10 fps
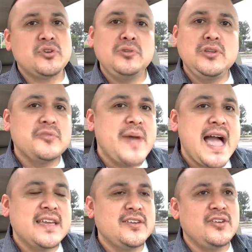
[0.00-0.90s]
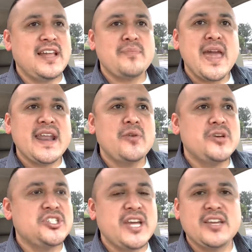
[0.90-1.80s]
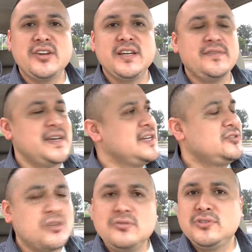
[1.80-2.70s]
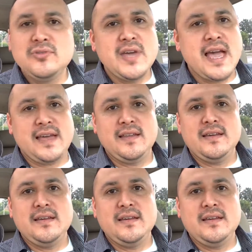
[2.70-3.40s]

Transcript: Don't look back and go like, "Man, I wish I could have." Don't do that.